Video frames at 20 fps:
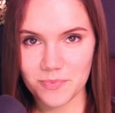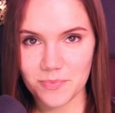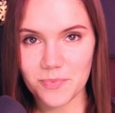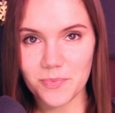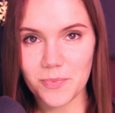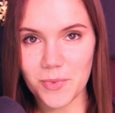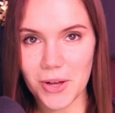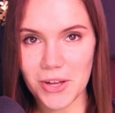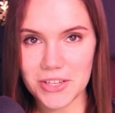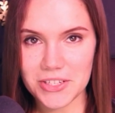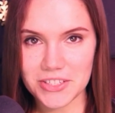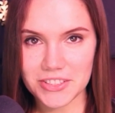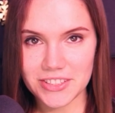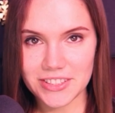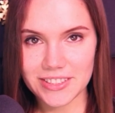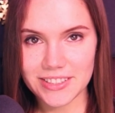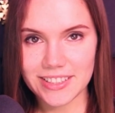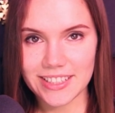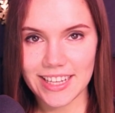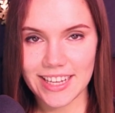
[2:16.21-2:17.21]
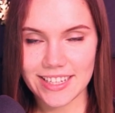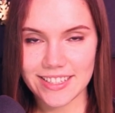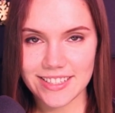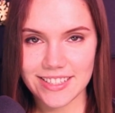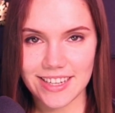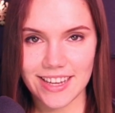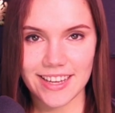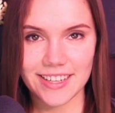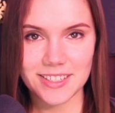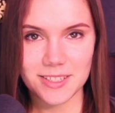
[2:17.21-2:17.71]
model and
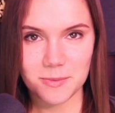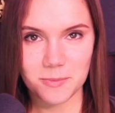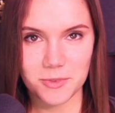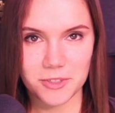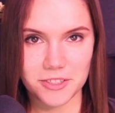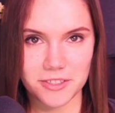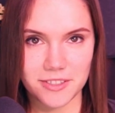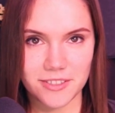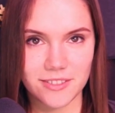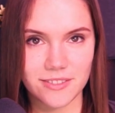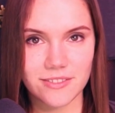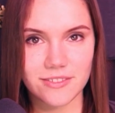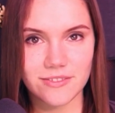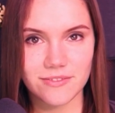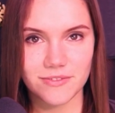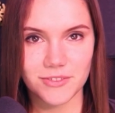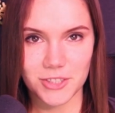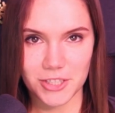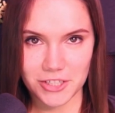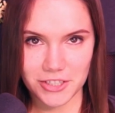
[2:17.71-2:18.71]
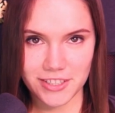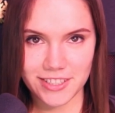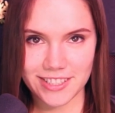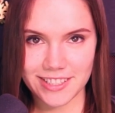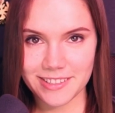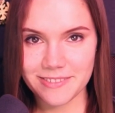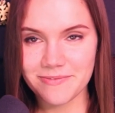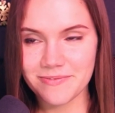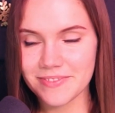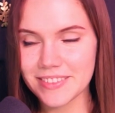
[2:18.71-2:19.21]
export
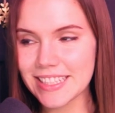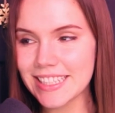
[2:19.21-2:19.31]
rocks.